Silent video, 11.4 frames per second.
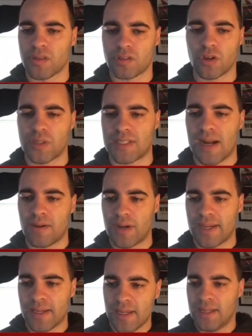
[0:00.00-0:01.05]
So it's not
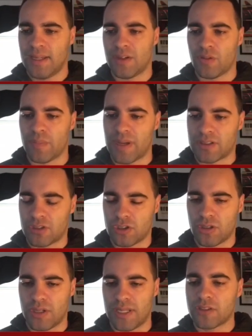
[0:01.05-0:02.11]
like, the meta
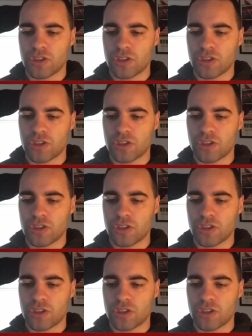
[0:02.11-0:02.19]
is